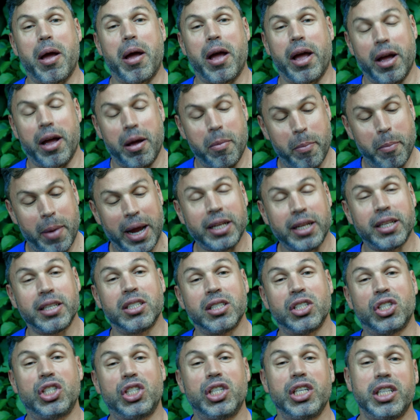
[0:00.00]
made
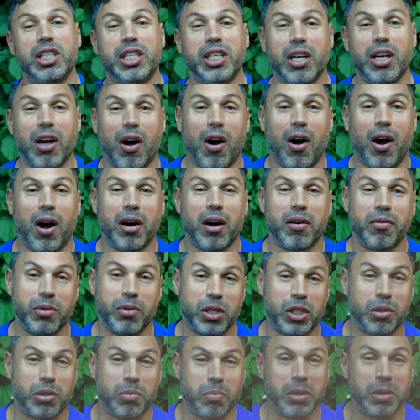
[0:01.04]
in GDR,
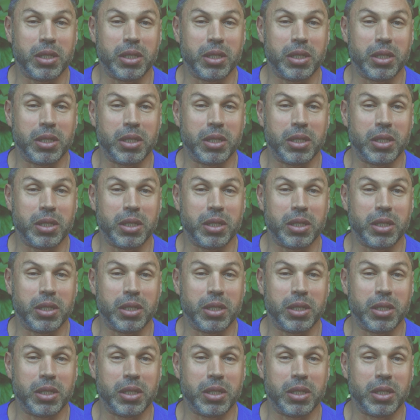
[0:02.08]
which